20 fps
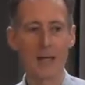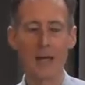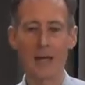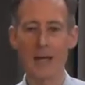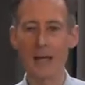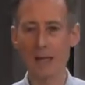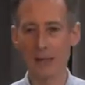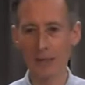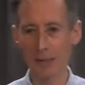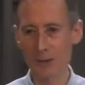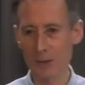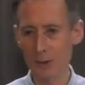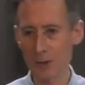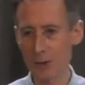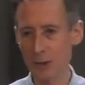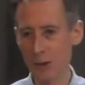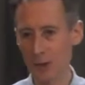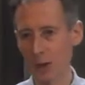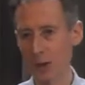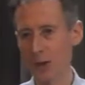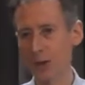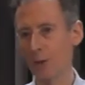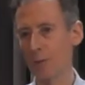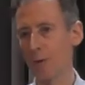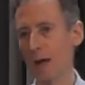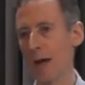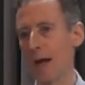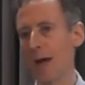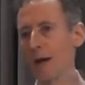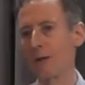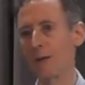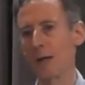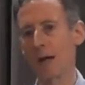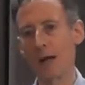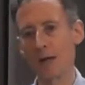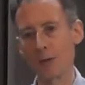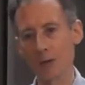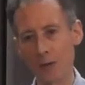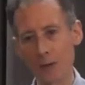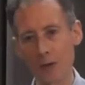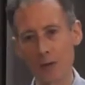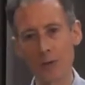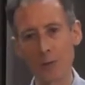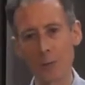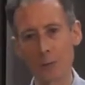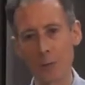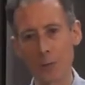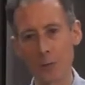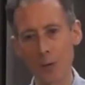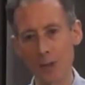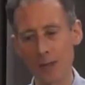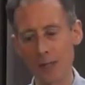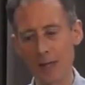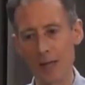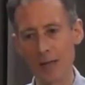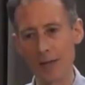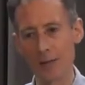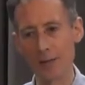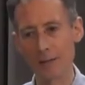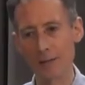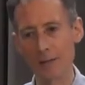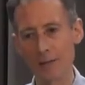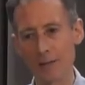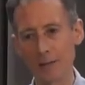He allegedly turned around and shot the warder dead.